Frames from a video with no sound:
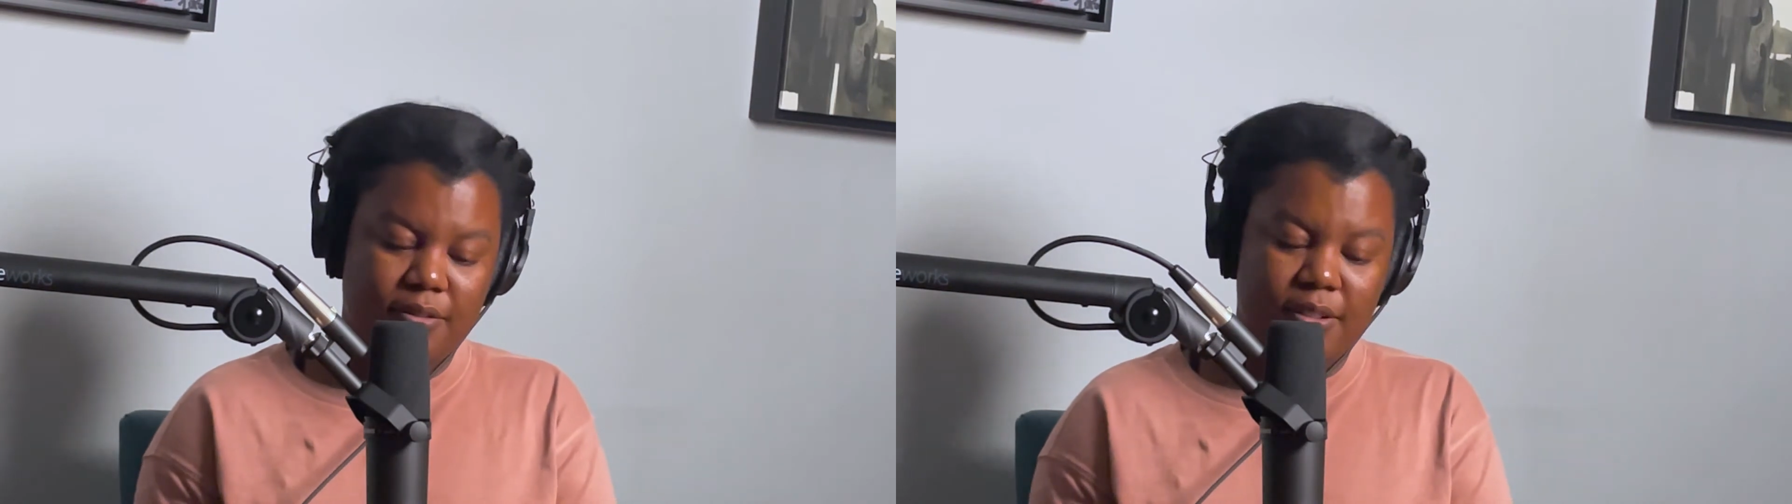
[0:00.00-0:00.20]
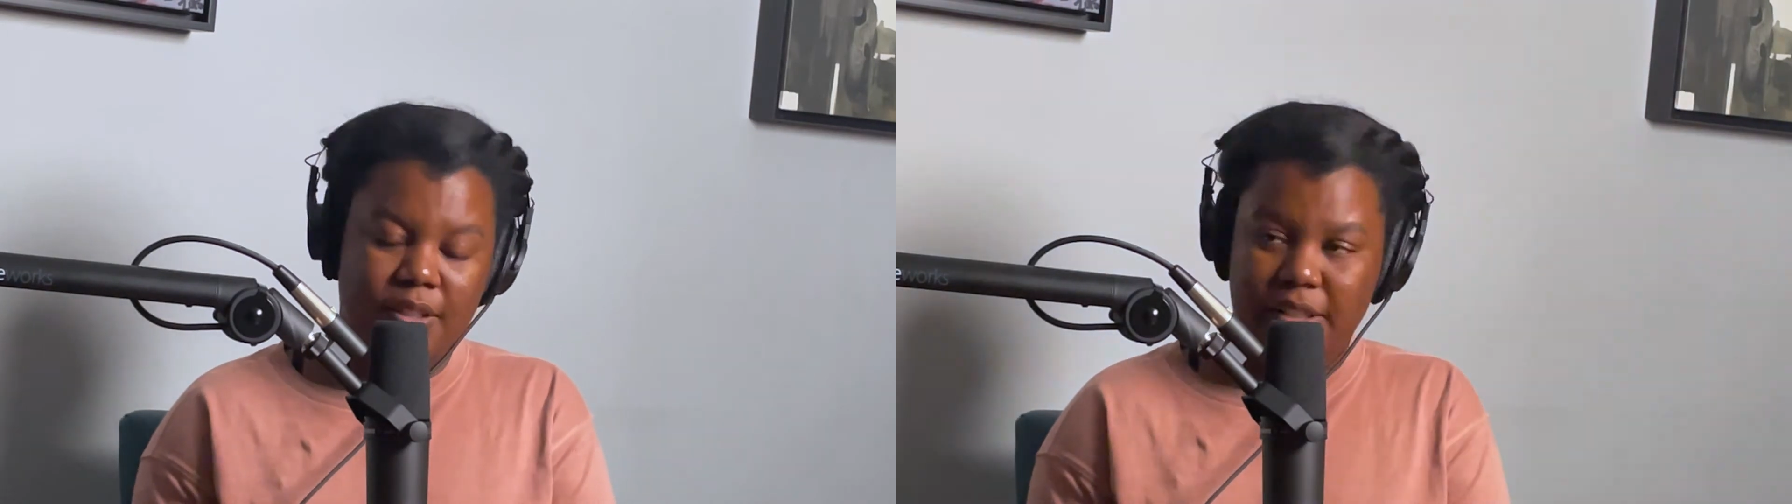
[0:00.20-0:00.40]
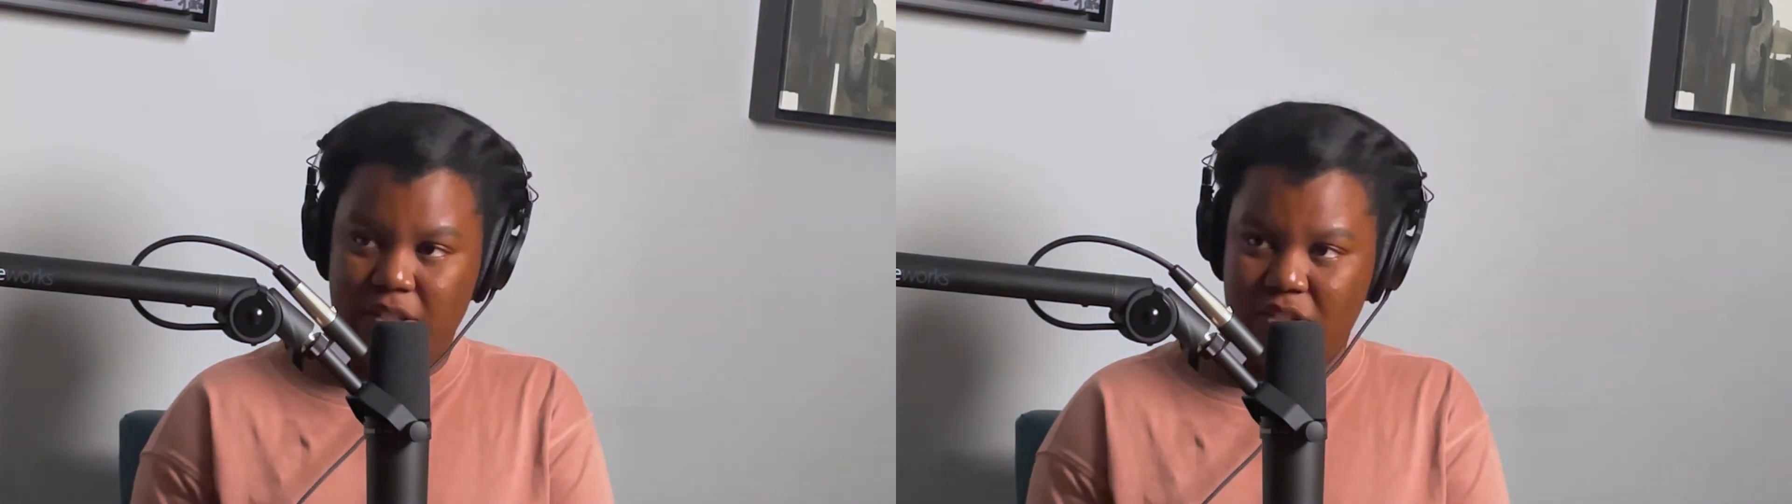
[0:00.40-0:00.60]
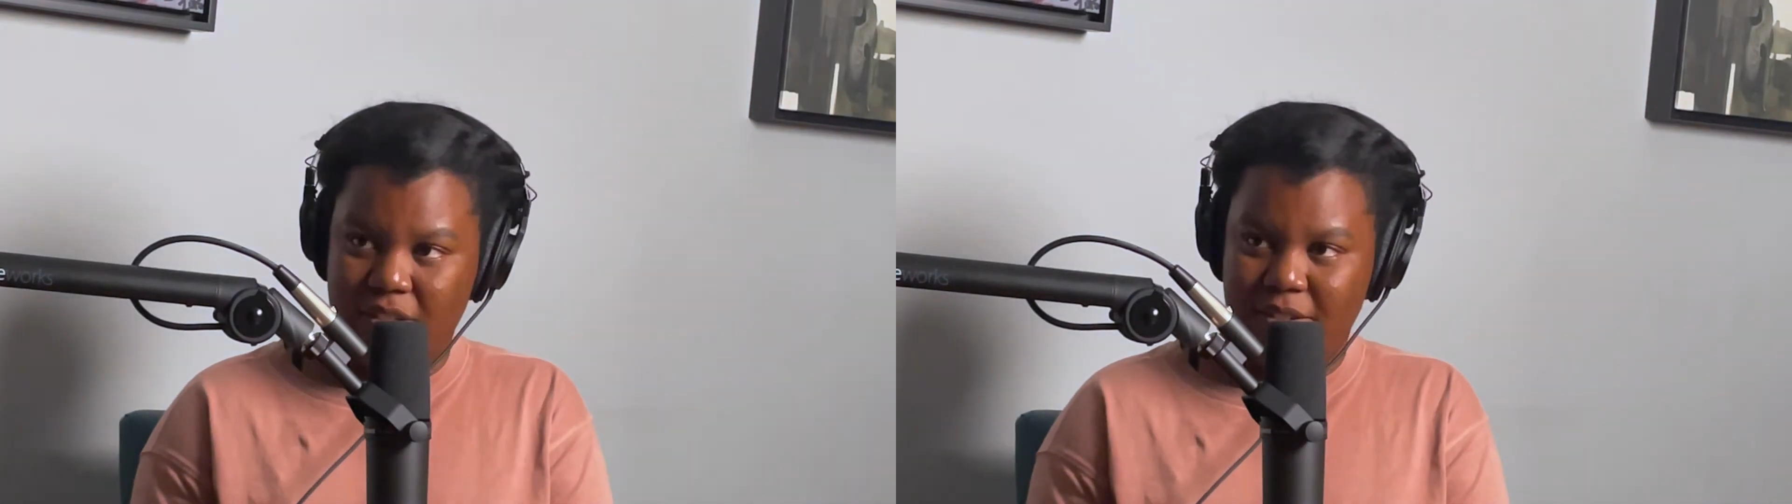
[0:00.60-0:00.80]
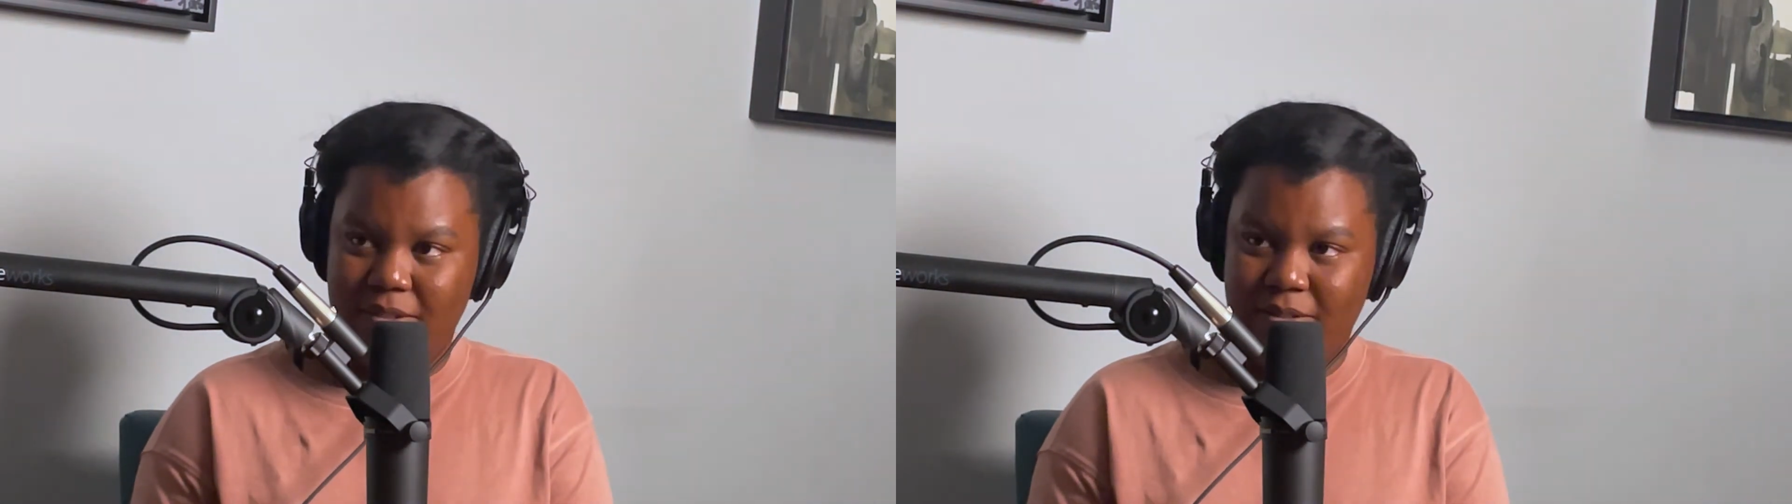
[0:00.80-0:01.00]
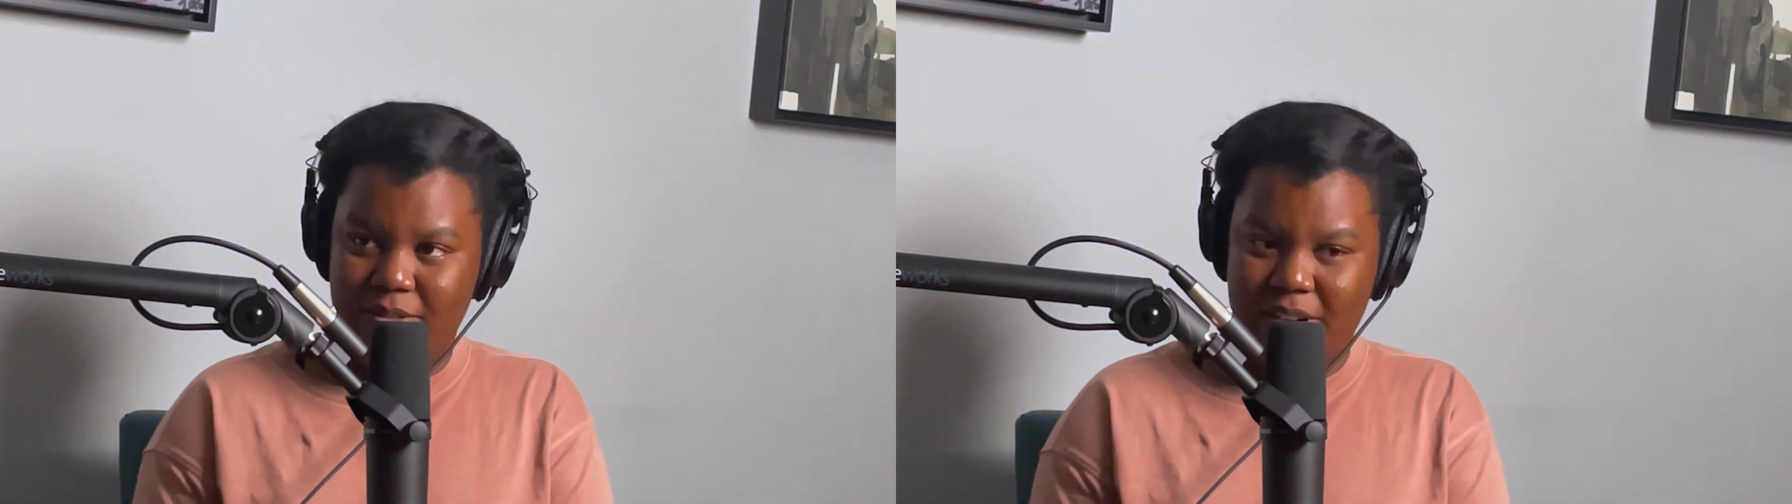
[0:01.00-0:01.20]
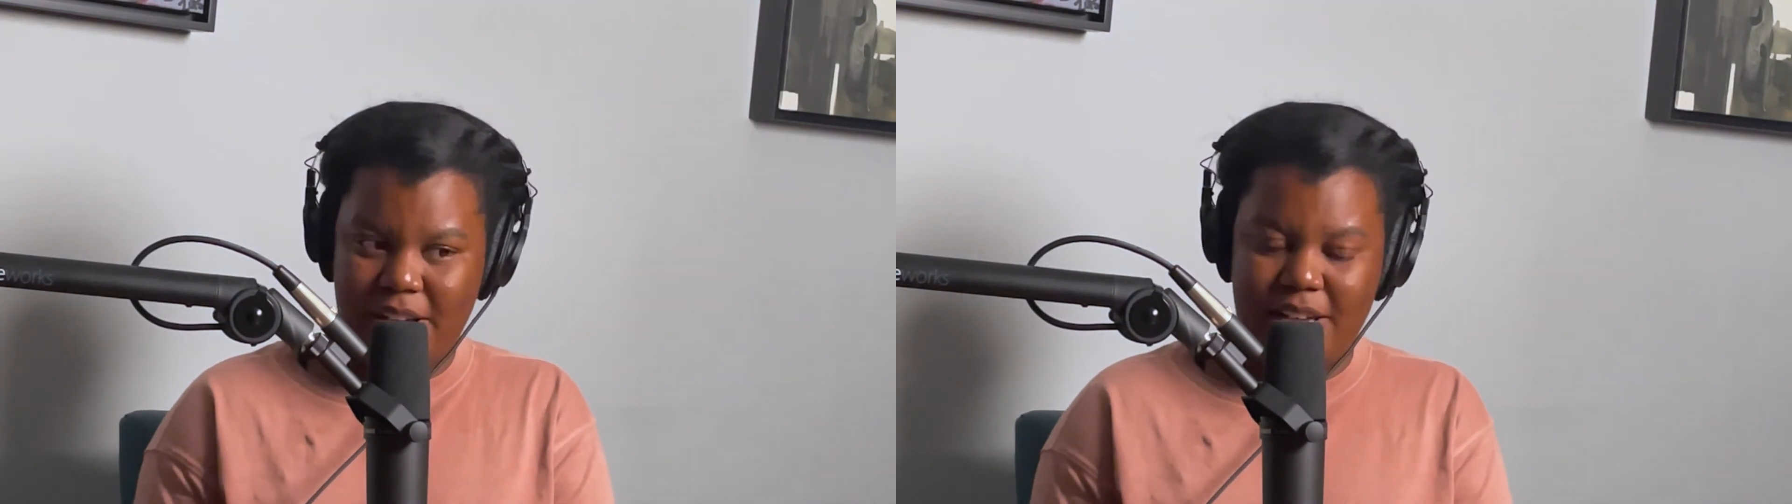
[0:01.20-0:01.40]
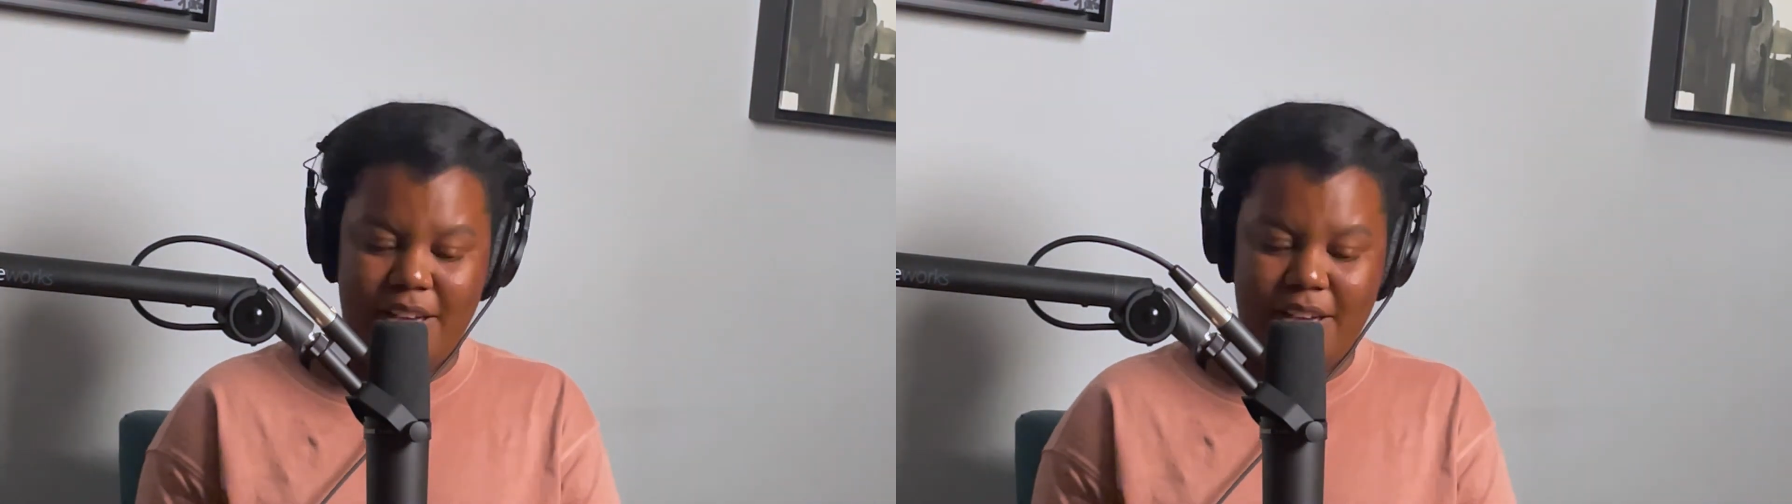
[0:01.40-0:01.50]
Alicia, right?